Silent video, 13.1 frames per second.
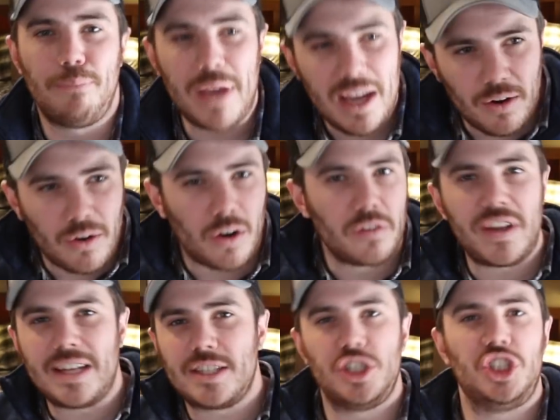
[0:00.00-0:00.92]
Bigger
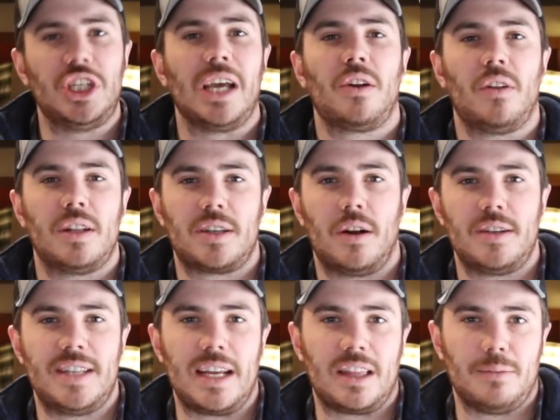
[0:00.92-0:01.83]
RVs in general, it's hard
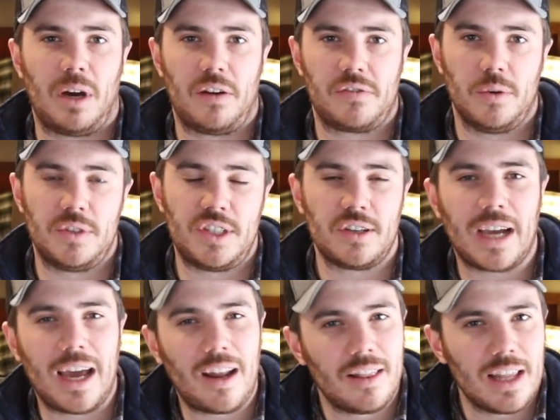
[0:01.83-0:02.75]
to take them off-road. So you're
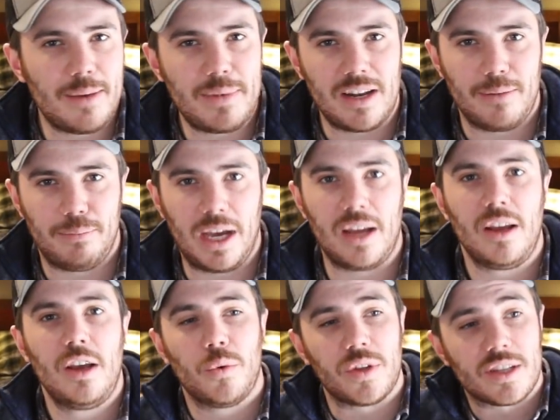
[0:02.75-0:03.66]
kind of limited, but
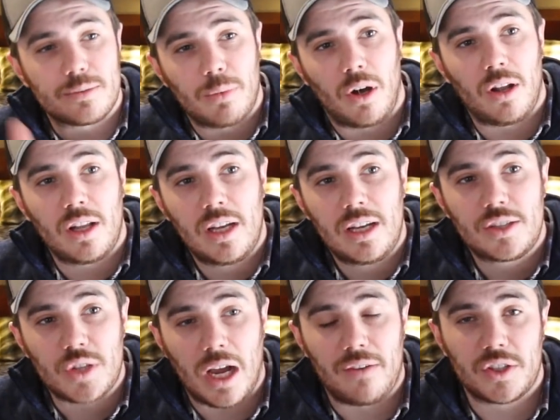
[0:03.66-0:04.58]
with a small
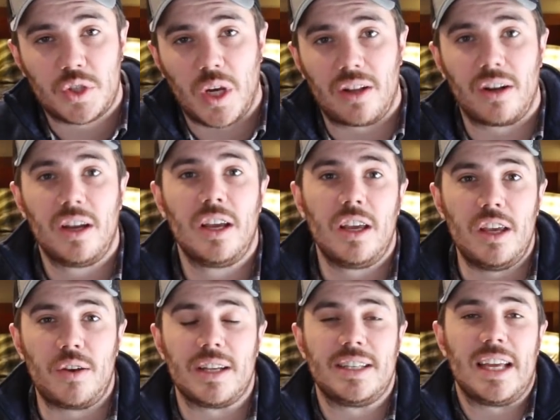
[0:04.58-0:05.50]
travel trailer,
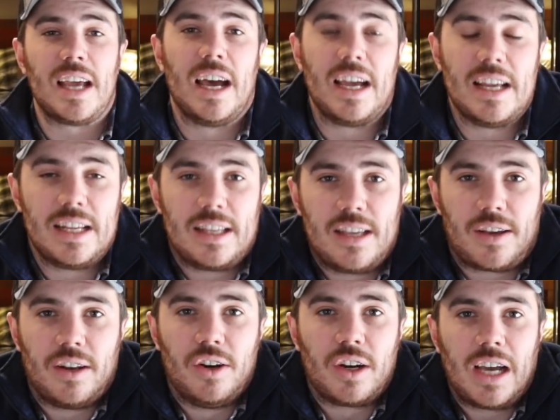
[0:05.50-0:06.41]
you can
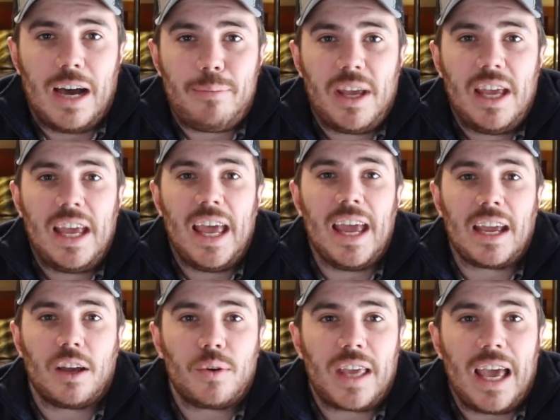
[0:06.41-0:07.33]
hook up
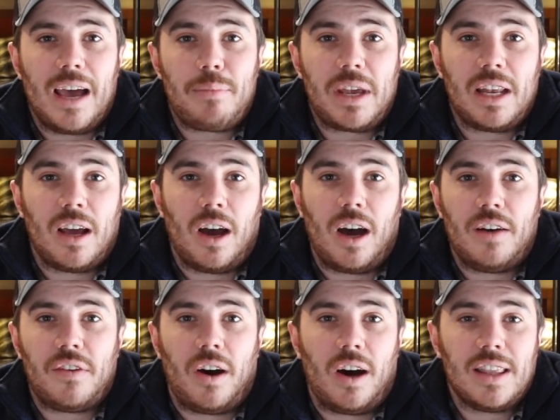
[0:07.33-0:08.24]
and go camping
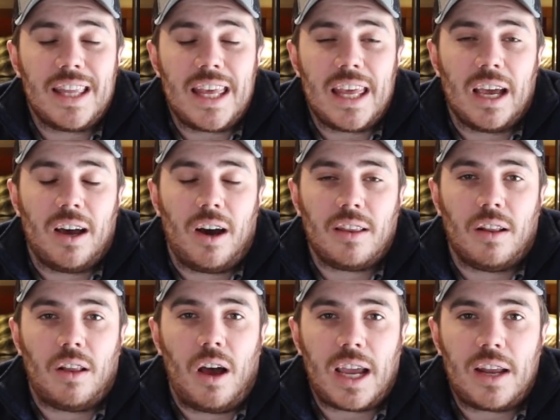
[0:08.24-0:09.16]
off on the
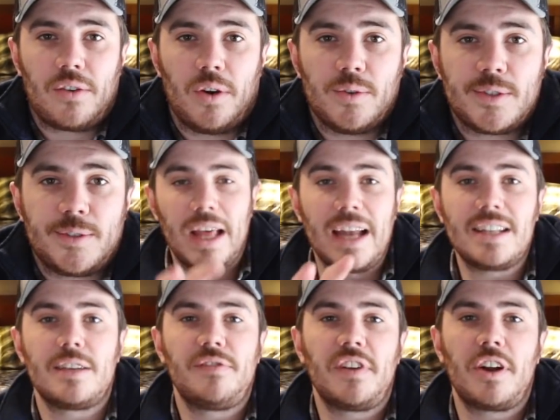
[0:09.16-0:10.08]
logging roads. That
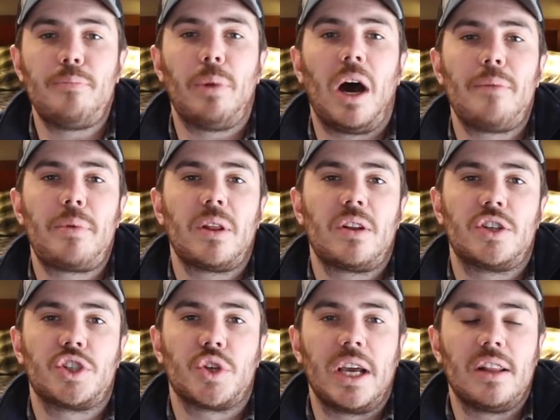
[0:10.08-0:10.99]
is a very popular
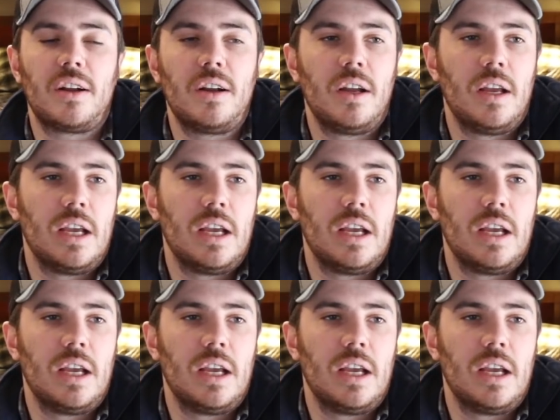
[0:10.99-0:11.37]
trailer.